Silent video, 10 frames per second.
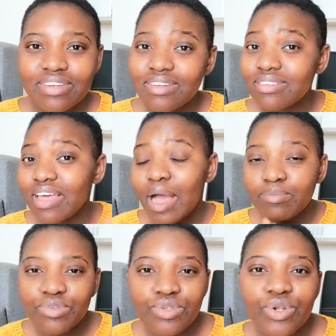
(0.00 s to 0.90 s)
It is
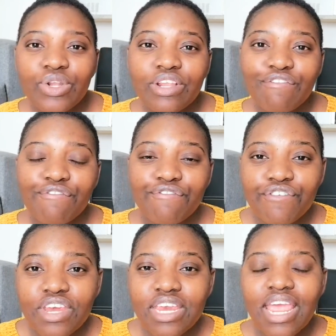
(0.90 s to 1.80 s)
absolutely
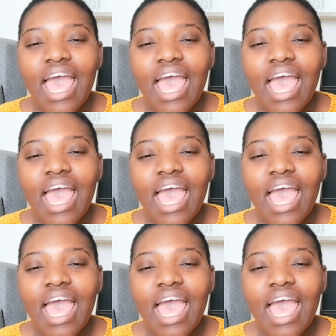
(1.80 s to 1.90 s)
free